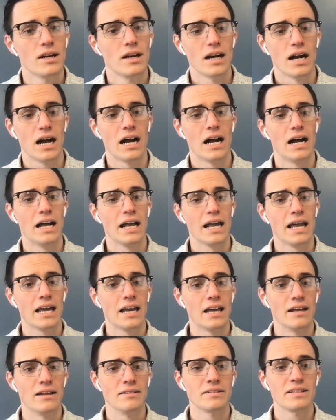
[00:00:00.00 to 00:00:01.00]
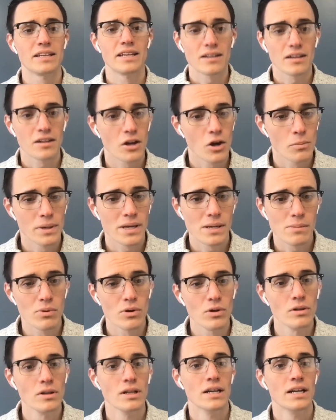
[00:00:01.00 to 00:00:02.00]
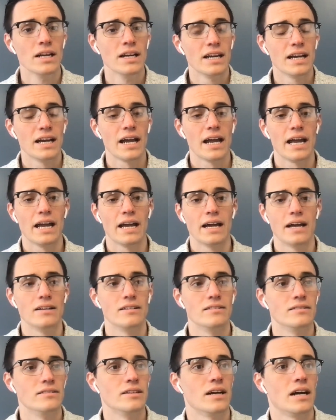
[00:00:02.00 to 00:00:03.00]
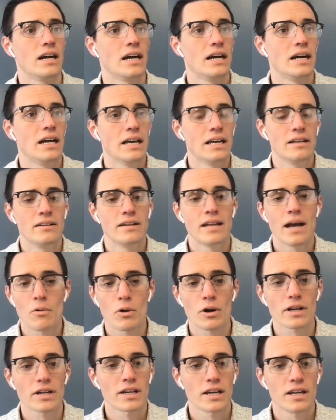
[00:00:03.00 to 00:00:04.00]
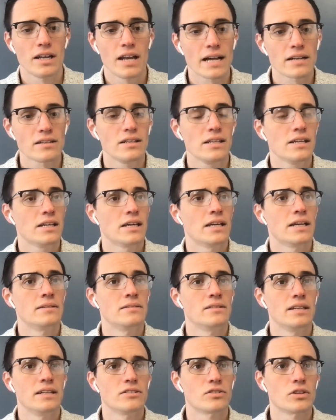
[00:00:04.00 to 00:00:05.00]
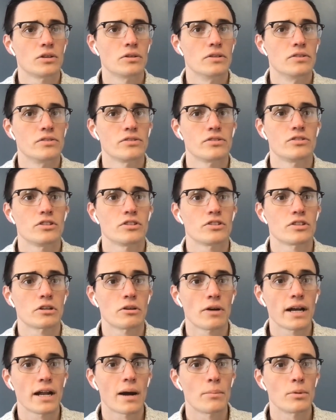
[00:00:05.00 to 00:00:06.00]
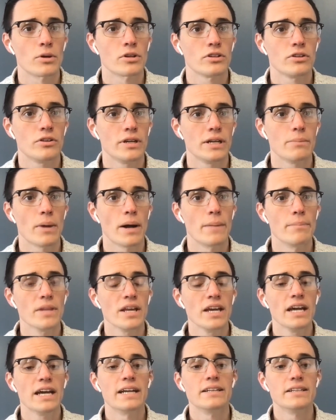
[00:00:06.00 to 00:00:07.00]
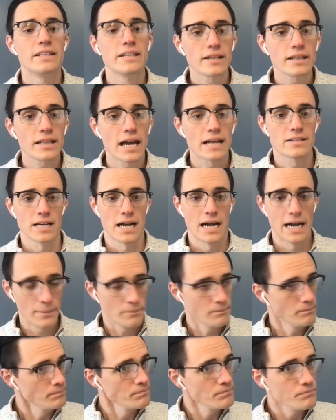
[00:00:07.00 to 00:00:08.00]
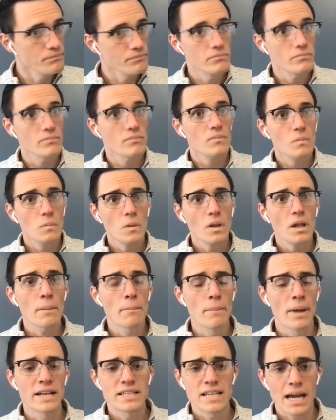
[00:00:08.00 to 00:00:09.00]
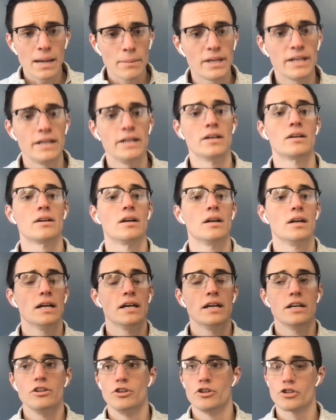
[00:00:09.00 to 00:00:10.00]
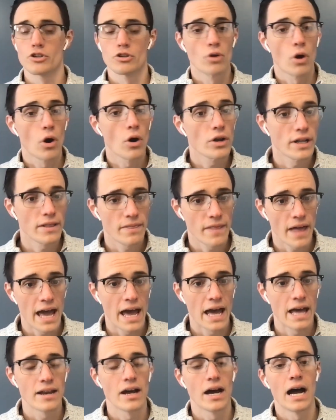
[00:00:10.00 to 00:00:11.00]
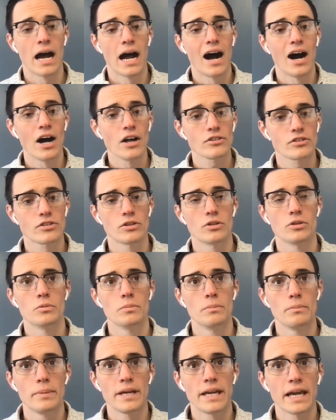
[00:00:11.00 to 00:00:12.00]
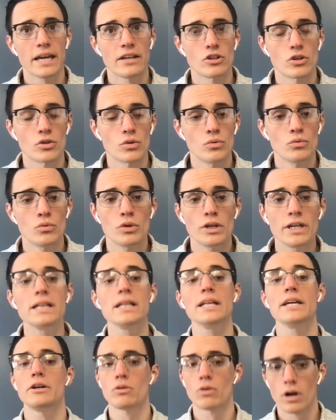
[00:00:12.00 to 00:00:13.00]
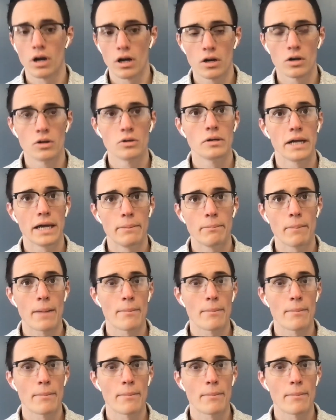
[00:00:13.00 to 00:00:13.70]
and getting to know people and networking, connecting, and so it was just a great opportunity. But during that time, my time here, just growing in that, I also began to really grow in my